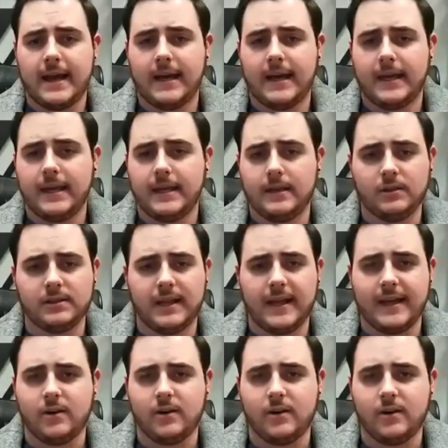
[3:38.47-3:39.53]
it looked like
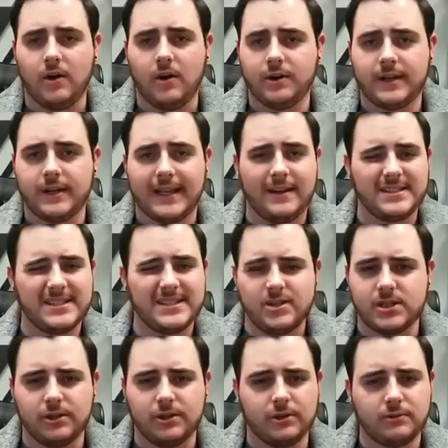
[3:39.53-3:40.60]
on all your accounts, and I
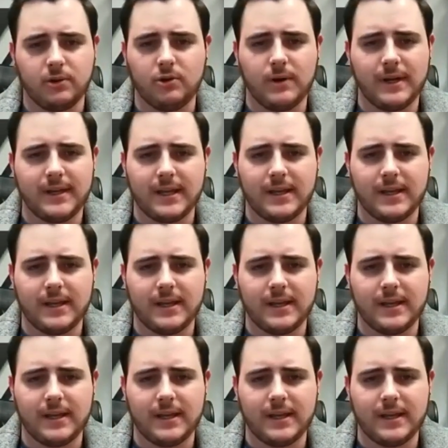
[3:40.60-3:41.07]
just looked real quick,